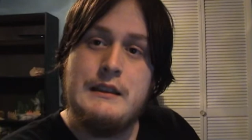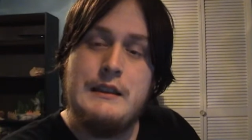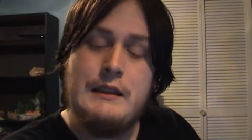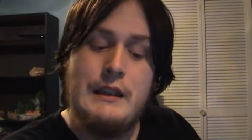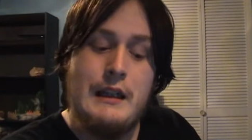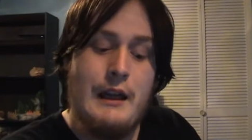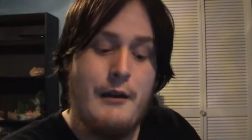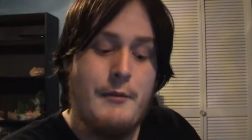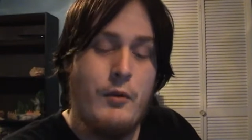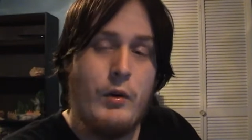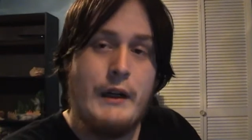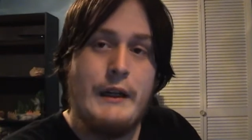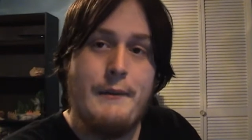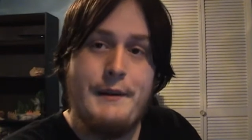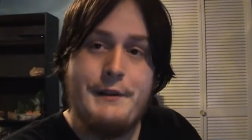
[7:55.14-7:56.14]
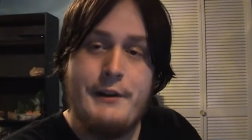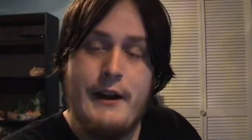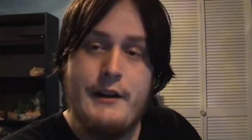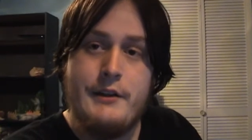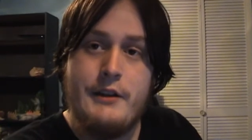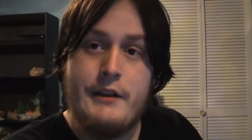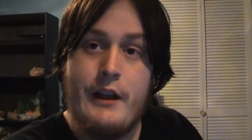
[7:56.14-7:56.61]
I'll be working on my
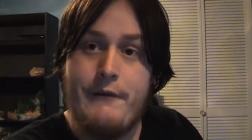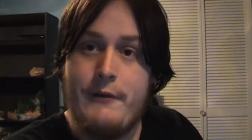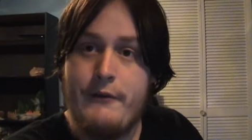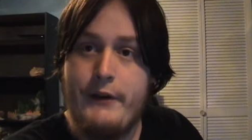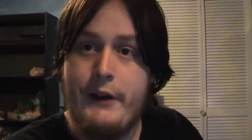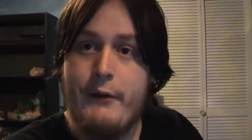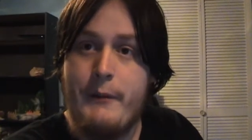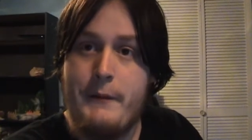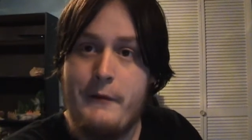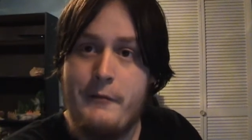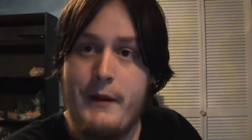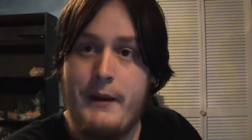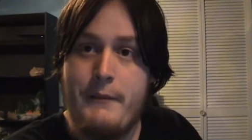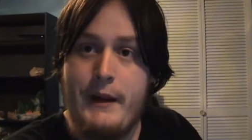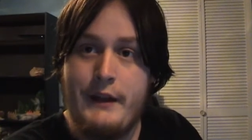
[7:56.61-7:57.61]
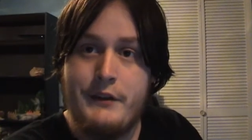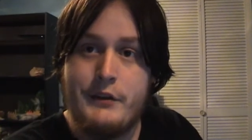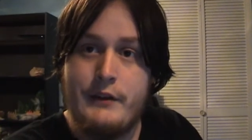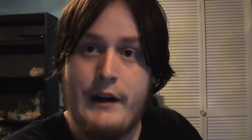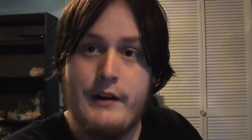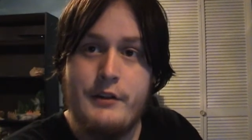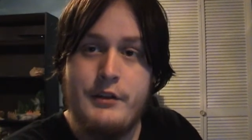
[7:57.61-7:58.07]
strategies. I have a video up of my main
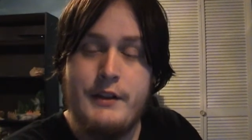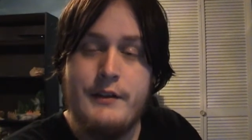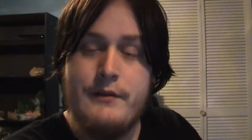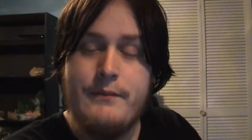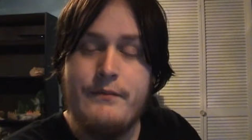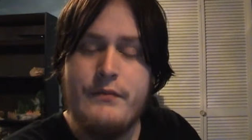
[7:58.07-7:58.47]
strategies.